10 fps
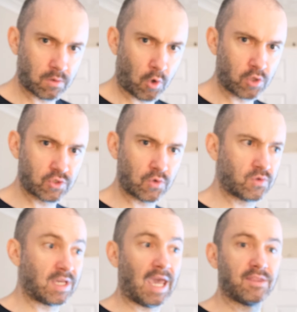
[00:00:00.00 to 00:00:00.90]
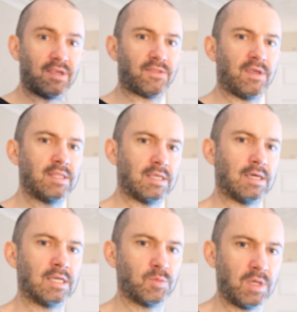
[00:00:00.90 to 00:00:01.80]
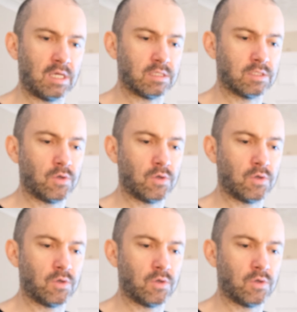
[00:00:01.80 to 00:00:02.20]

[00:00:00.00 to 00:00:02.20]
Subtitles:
console to get the authentic experience.